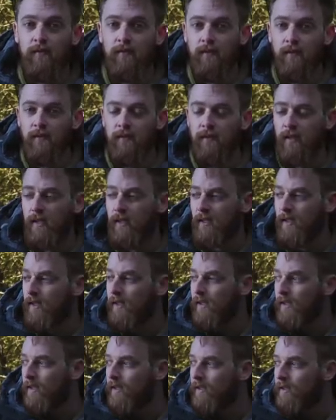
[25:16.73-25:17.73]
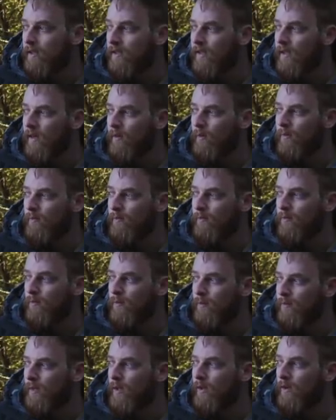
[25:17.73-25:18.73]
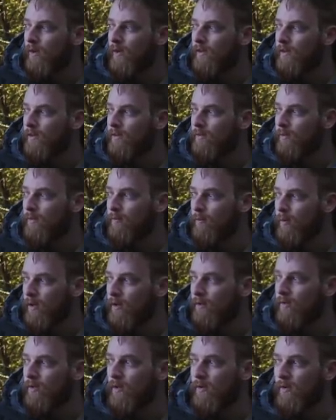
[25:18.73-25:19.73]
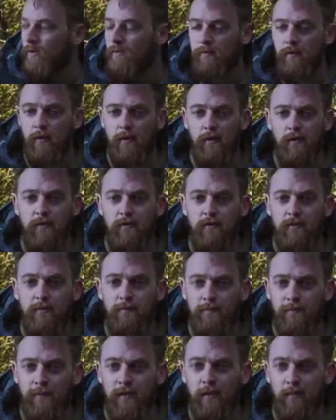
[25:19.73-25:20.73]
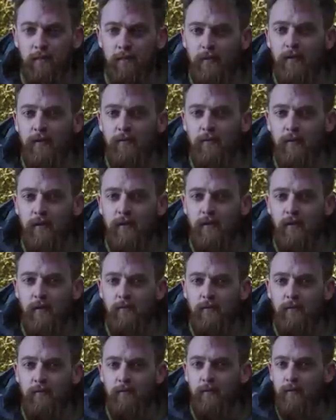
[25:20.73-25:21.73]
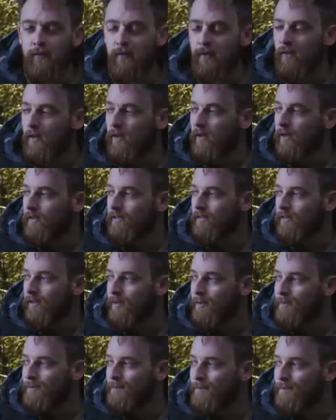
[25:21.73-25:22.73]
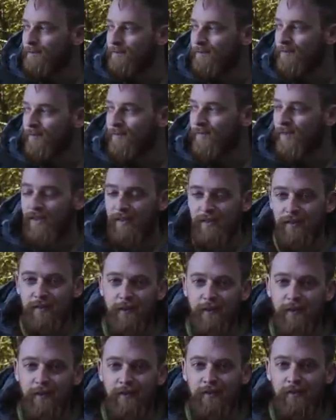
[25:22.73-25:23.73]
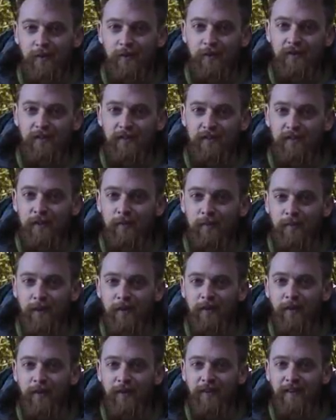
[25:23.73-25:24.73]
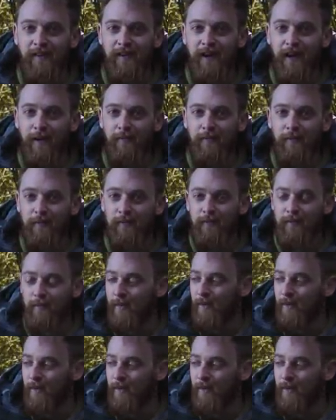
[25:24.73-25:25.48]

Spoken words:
So yeah, with the liners, with where I've got the rods, I'm feeling really confident for tonight. So fingers crossed, this could be the night that it happens.